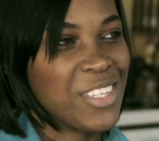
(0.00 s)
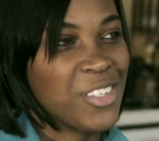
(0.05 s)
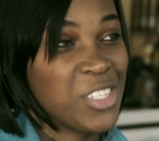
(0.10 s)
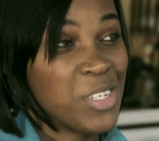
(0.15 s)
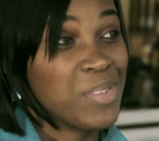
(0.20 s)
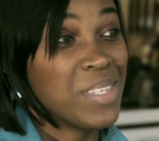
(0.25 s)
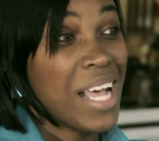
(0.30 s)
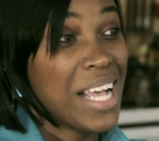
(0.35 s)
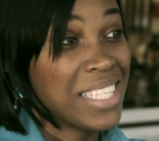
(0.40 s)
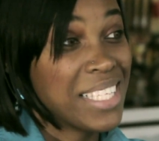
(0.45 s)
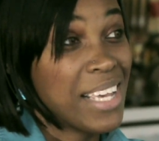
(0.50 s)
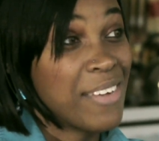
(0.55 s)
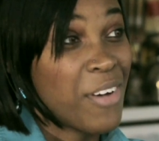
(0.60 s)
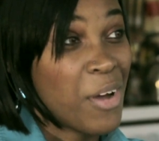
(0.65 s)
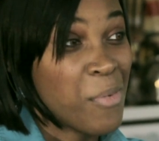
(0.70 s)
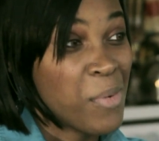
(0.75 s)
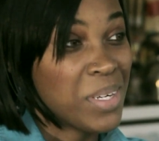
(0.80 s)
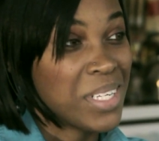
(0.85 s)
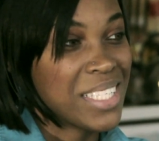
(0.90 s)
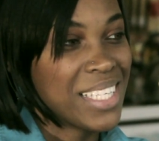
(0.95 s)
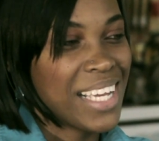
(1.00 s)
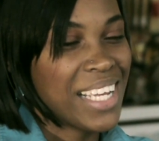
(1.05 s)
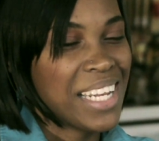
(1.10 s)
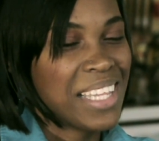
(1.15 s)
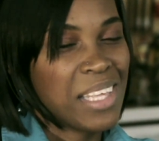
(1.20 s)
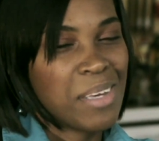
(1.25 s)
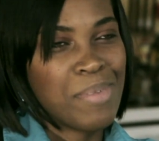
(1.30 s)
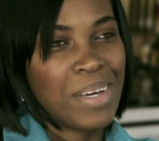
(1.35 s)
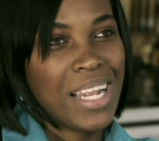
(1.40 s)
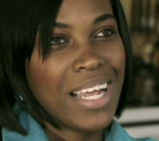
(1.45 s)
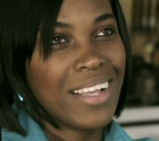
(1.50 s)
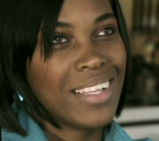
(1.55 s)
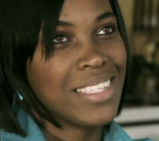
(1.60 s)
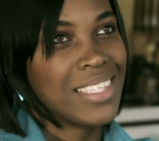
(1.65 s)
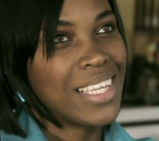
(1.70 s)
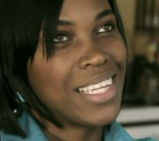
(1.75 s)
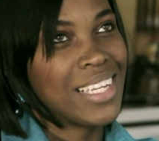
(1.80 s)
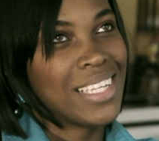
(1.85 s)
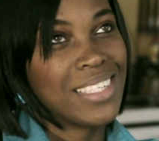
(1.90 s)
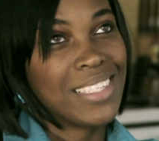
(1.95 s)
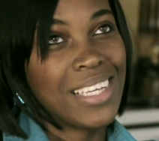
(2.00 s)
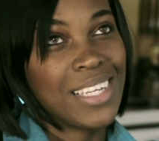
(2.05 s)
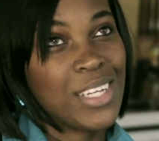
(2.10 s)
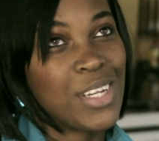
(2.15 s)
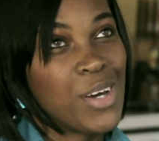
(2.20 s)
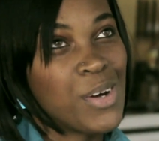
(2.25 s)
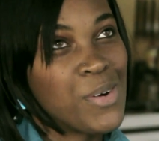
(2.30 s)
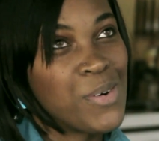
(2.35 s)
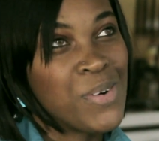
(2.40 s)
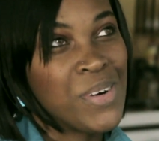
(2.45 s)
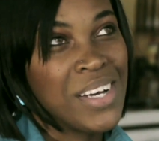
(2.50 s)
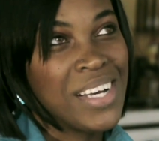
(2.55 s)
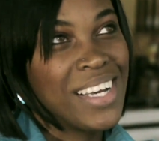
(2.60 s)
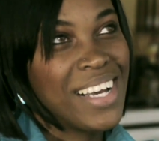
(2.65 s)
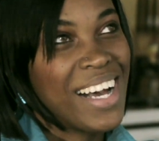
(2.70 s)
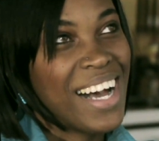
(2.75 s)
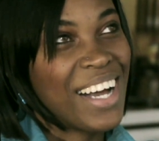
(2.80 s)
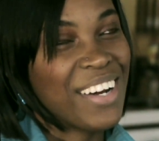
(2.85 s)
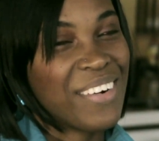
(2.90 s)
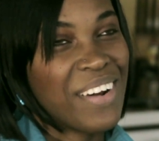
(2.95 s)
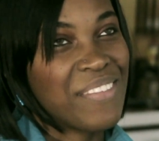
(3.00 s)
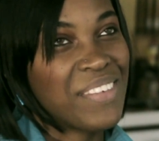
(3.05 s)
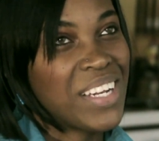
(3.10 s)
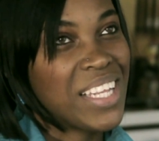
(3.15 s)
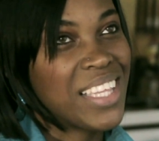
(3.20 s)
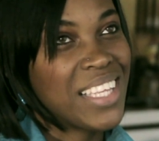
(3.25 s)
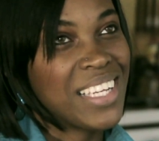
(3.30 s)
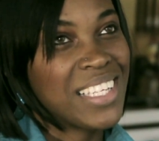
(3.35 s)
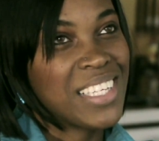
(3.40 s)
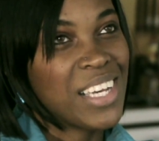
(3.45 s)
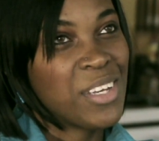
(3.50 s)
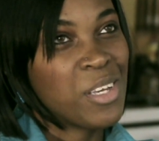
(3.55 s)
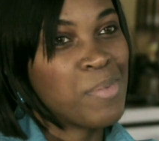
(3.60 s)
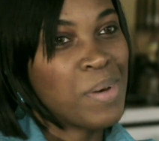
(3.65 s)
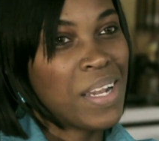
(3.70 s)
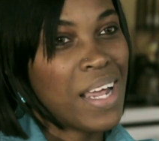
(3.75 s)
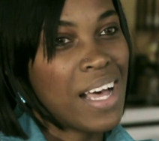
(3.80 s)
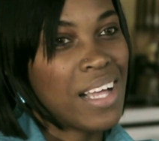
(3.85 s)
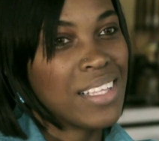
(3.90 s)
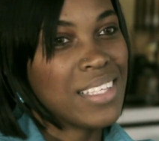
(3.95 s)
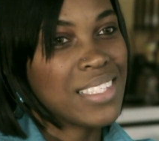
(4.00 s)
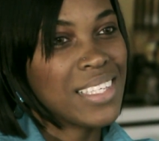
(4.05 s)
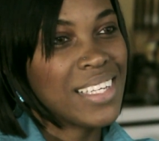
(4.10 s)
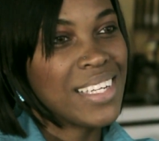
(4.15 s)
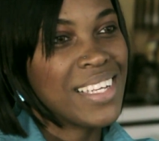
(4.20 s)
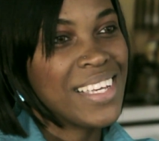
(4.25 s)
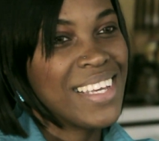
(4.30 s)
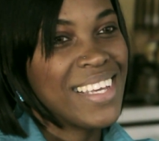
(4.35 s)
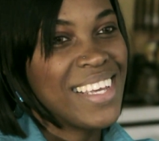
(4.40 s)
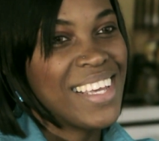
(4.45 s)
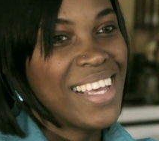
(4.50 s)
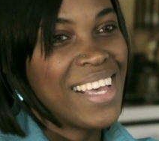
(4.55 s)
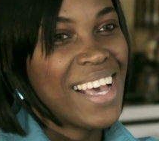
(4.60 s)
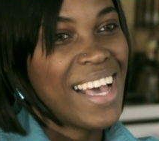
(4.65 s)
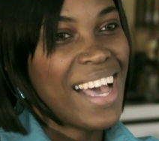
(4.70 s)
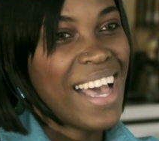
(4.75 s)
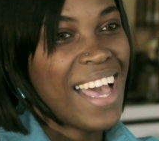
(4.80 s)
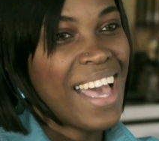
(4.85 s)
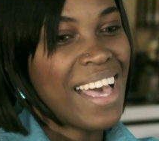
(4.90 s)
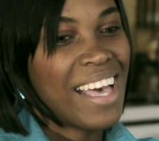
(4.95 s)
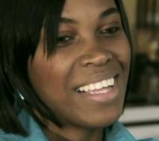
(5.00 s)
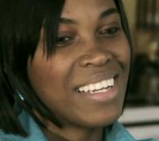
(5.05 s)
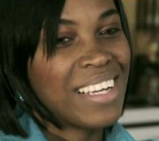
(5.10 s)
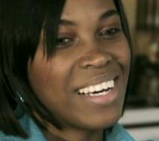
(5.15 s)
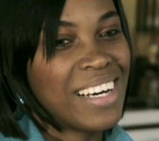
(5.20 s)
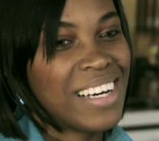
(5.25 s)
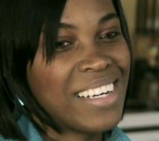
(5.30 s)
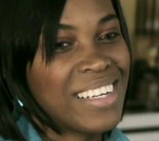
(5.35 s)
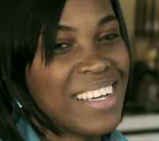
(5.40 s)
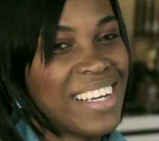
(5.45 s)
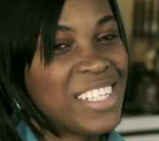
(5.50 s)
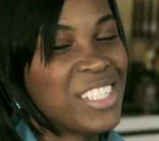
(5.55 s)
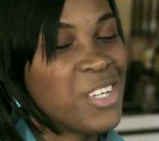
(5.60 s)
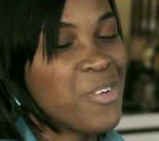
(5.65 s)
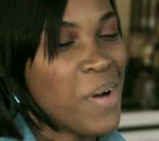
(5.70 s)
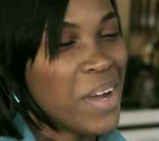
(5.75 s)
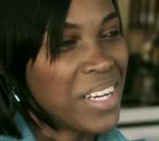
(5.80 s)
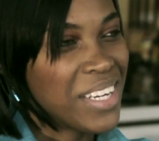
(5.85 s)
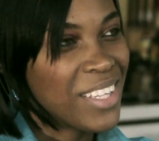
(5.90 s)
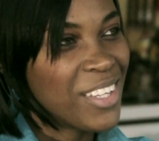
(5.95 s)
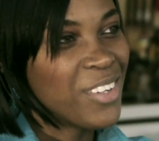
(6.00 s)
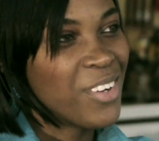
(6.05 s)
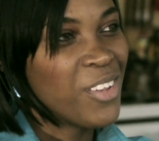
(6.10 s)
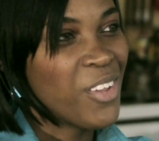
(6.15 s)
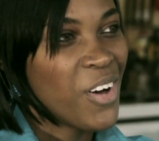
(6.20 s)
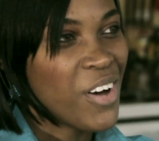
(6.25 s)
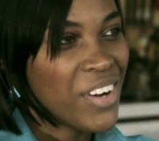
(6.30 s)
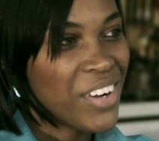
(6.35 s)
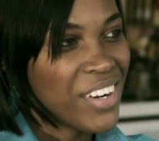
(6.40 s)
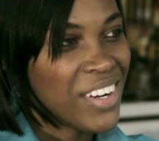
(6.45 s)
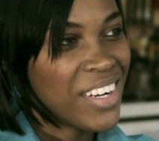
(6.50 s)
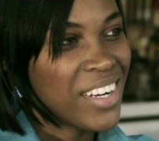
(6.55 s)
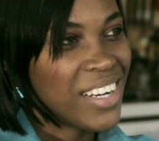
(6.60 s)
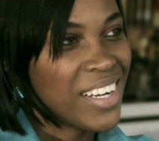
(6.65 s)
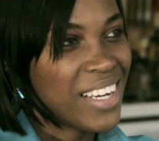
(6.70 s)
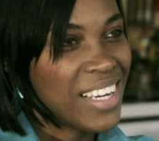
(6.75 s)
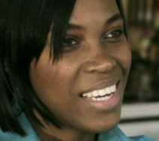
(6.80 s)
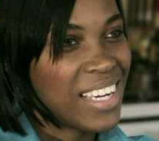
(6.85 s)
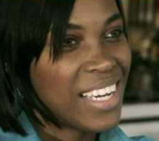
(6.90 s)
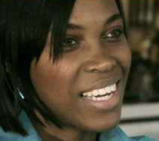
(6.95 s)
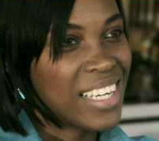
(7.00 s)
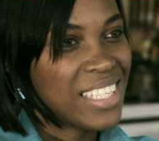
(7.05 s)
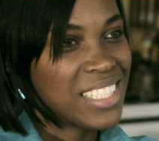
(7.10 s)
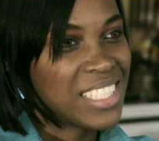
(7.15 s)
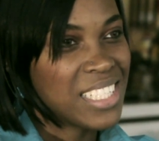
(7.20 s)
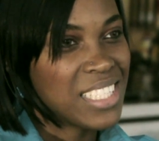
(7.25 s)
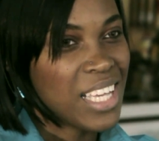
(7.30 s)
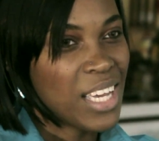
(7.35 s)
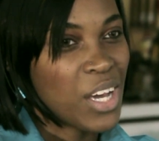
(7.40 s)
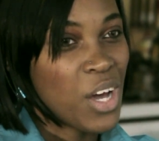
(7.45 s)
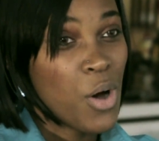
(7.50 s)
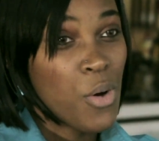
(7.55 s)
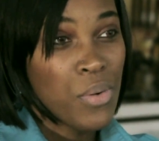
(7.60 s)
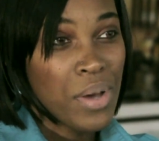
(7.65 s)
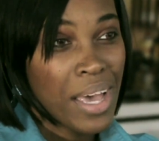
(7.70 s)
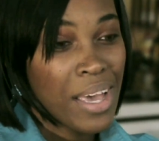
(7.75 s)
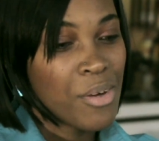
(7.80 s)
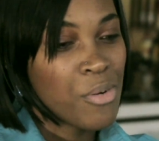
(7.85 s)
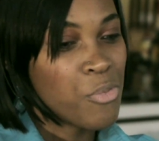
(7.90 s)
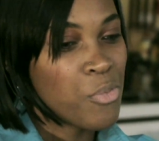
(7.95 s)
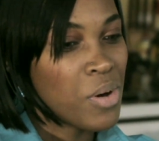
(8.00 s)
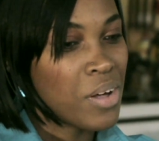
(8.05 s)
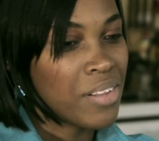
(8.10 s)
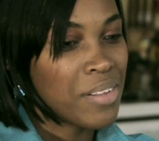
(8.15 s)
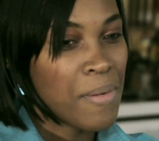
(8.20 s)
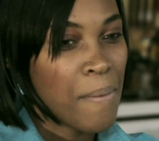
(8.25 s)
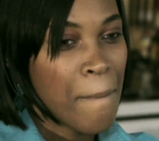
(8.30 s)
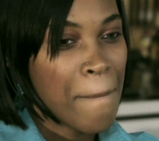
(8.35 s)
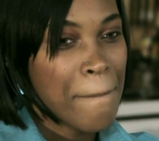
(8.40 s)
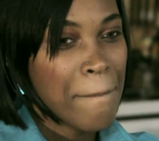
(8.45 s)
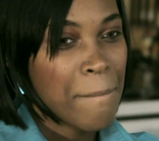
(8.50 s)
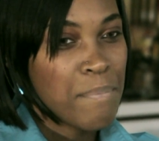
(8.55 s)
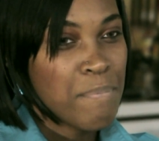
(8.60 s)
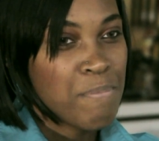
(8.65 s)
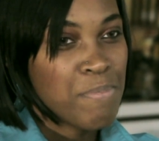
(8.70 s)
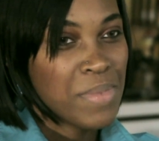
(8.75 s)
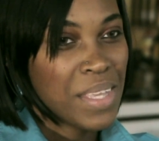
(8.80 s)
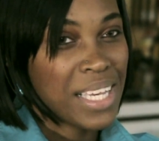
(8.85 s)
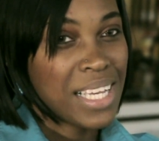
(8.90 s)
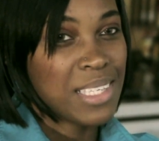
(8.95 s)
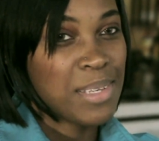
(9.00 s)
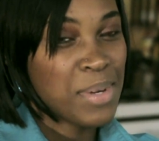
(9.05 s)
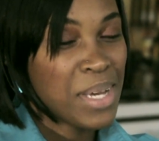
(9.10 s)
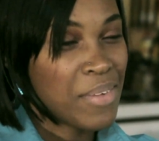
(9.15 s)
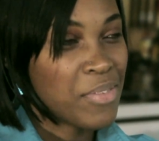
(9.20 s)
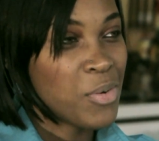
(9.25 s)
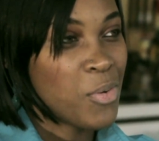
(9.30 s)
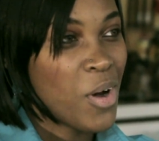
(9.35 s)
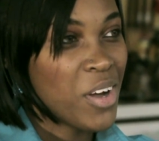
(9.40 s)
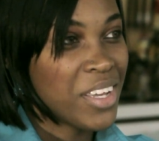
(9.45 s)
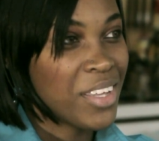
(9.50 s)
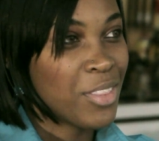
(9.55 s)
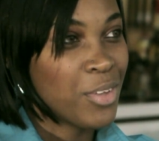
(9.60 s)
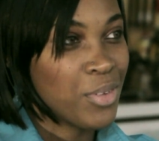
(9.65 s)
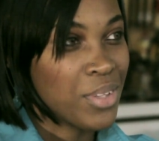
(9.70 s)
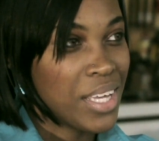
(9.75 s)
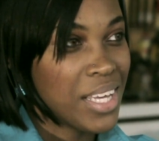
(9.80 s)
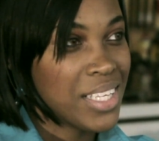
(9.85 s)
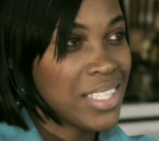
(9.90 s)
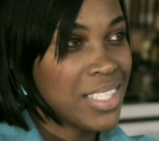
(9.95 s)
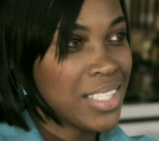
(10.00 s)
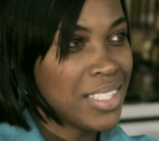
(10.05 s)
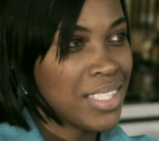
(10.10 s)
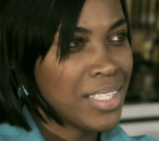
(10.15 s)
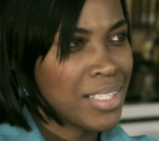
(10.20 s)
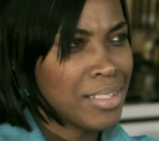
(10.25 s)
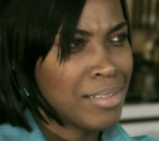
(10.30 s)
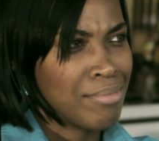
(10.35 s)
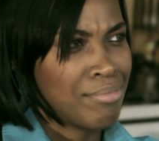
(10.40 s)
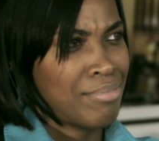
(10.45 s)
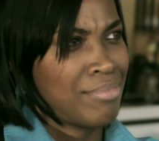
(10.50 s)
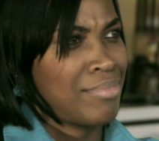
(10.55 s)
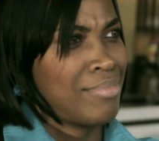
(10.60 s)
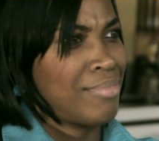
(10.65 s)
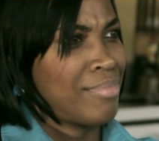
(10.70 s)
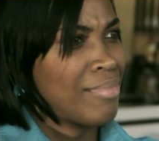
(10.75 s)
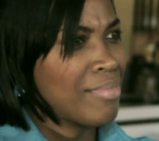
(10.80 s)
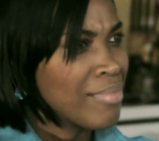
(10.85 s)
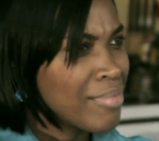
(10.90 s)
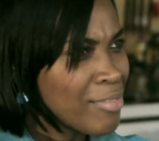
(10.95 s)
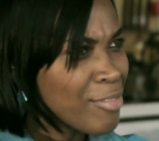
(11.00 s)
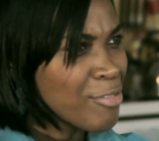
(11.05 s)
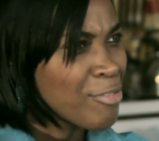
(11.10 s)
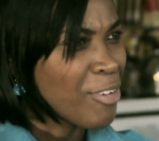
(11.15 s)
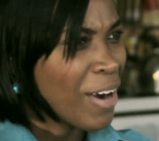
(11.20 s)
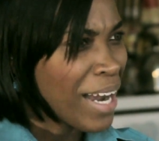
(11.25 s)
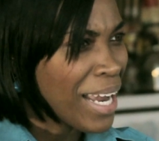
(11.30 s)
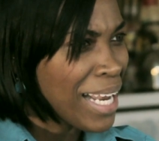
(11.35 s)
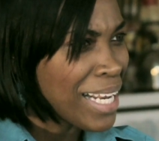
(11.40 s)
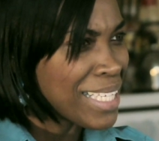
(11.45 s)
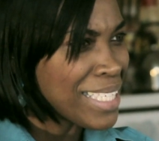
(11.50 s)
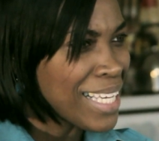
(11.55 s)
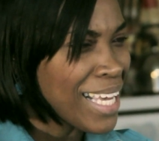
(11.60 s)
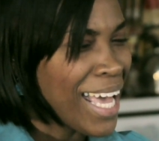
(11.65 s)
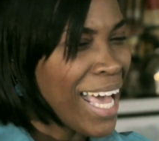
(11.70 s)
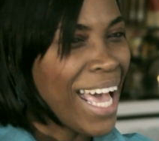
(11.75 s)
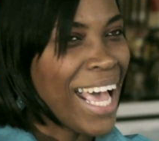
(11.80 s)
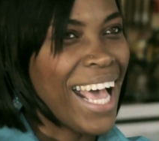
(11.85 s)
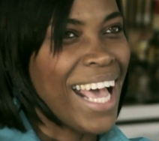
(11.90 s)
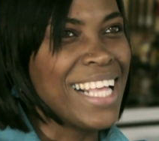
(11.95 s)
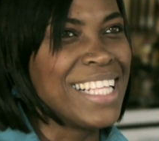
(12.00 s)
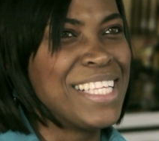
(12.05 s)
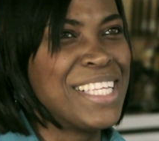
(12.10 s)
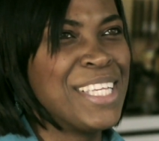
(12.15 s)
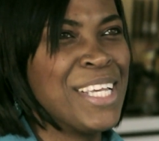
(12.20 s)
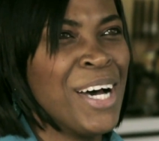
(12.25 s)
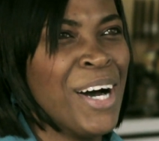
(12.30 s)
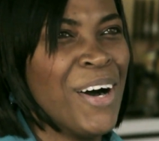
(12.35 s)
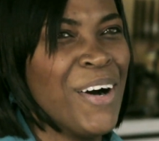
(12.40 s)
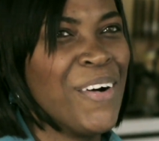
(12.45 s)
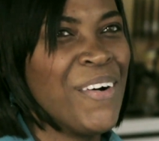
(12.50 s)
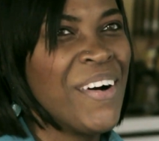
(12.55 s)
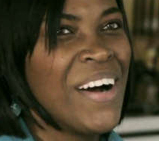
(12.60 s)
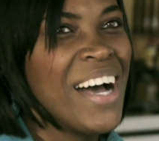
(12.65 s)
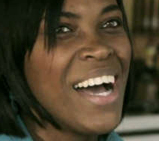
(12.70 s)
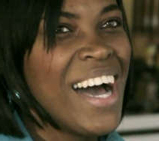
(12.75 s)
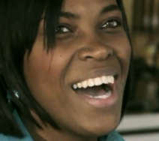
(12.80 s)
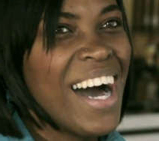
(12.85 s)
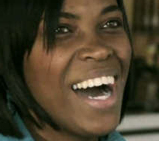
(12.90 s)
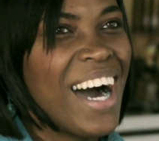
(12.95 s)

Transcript: And so she was asking if I wanted to say anything about Allison. I said, no, I don't have anything to tell you about Allison. And she waited a little longer. And she's like, okay, well, I guess I'm gonna have to walk you through this, right? And so